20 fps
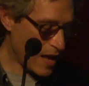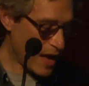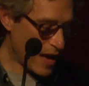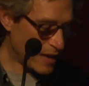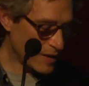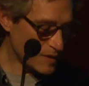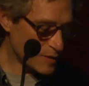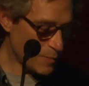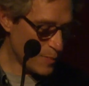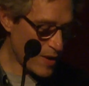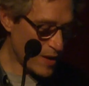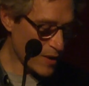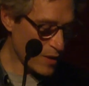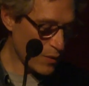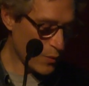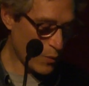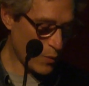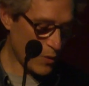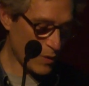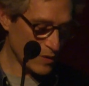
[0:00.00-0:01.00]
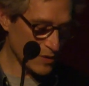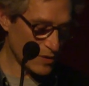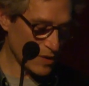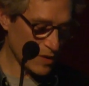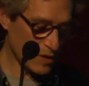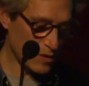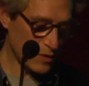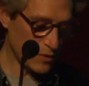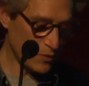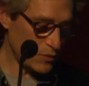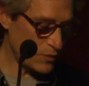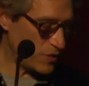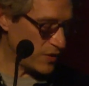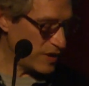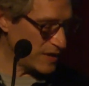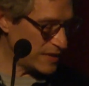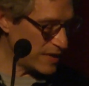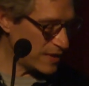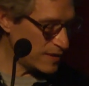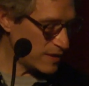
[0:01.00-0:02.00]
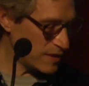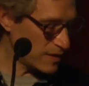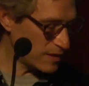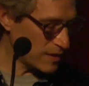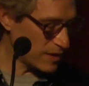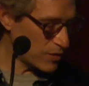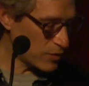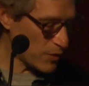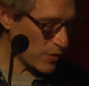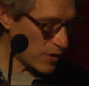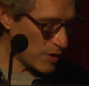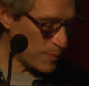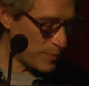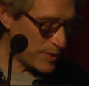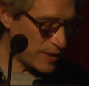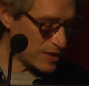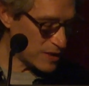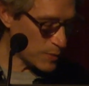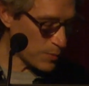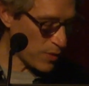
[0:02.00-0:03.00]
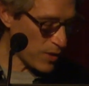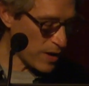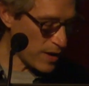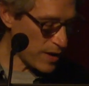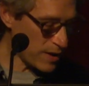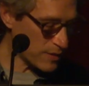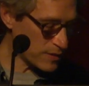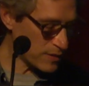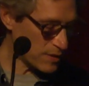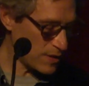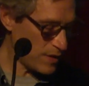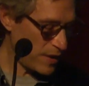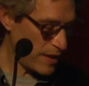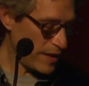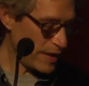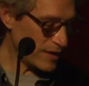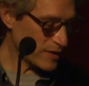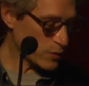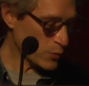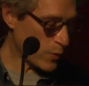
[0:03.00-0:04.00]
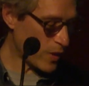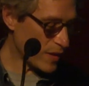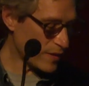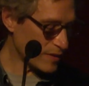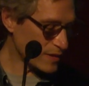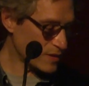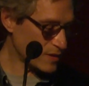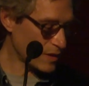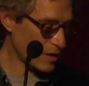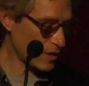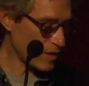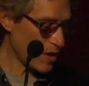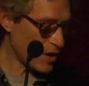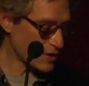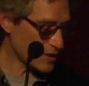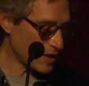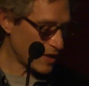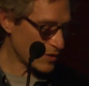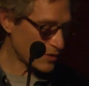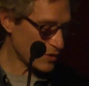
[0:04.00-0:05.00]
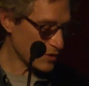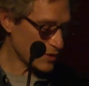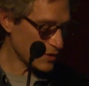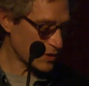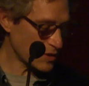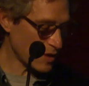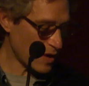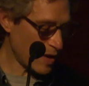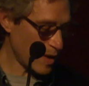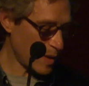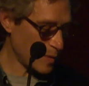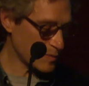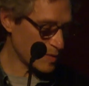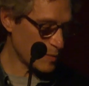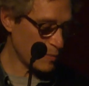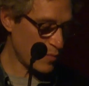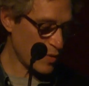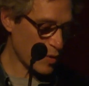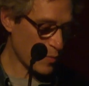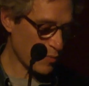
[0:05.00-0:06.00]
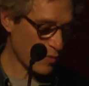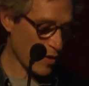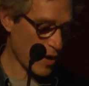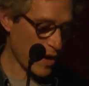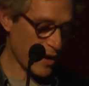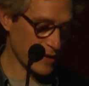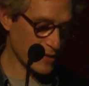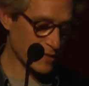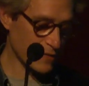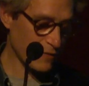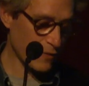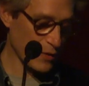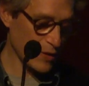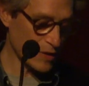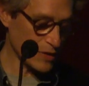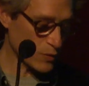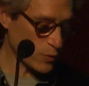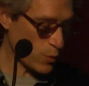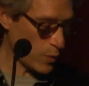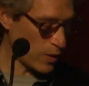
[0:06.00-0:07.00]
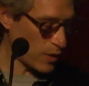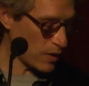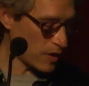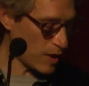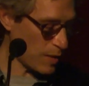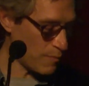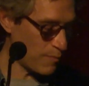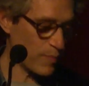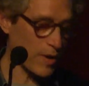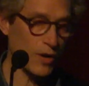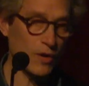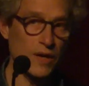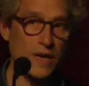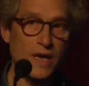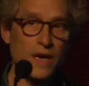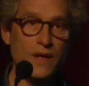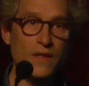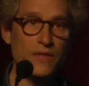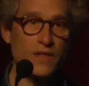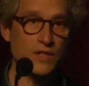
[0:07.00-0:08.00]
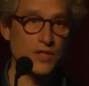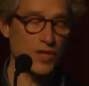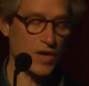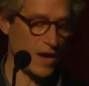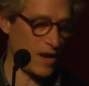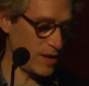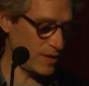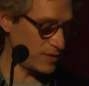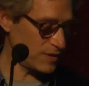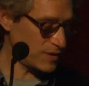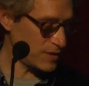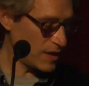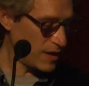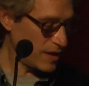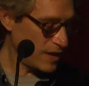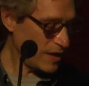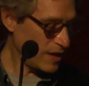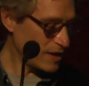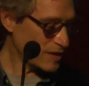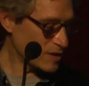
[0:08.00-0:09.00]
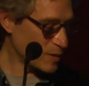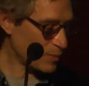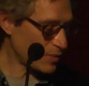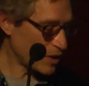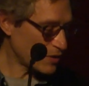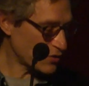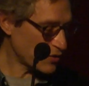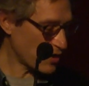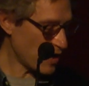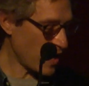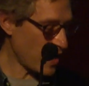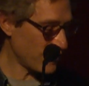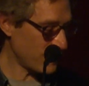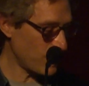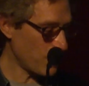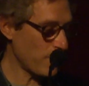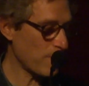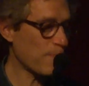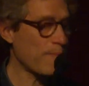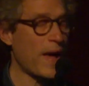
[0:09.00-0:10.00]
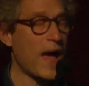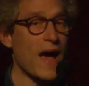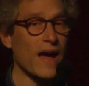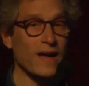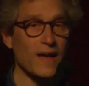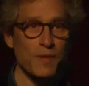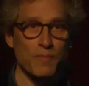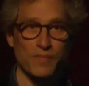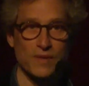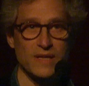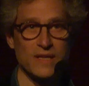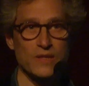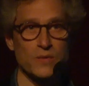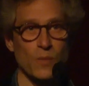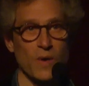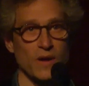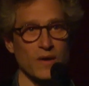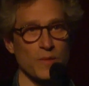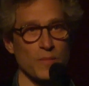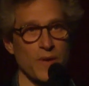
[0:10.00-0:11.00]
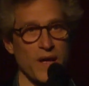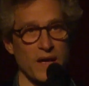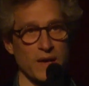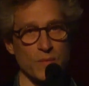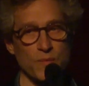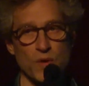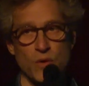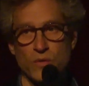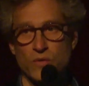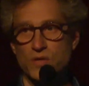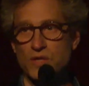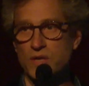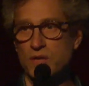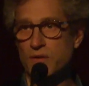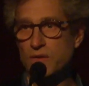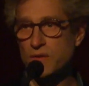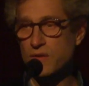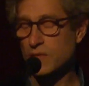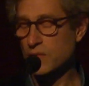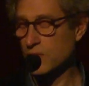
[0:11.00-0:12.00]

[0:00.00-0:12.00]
and his many awards include the Dayton Literary Peace Prize, as well as the Los Angeles Times Book Prize for his work, Bury the Chains. It's a pleasure to have him back. Please welcome Adam Hochschild.